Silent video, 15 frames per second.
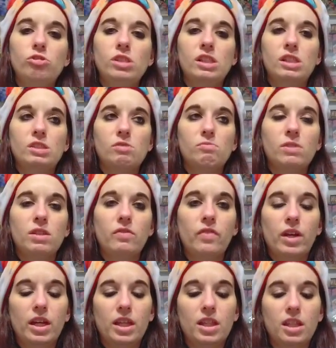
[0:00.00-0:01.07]
This is one of
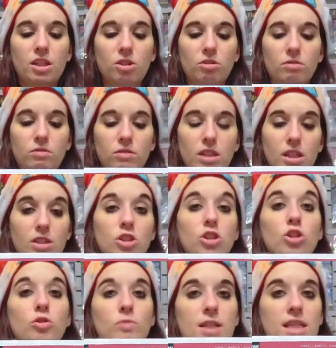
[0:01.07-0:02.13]
uh, the new the
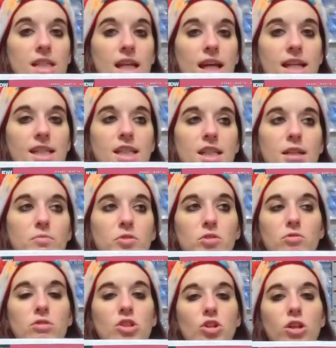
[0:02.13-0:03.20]
newest
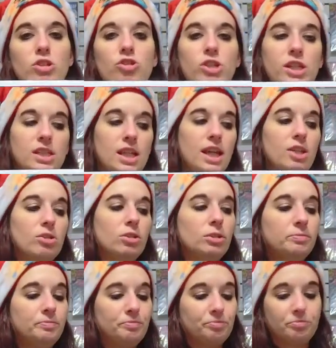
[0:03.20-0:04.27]
IDW Star Trek title.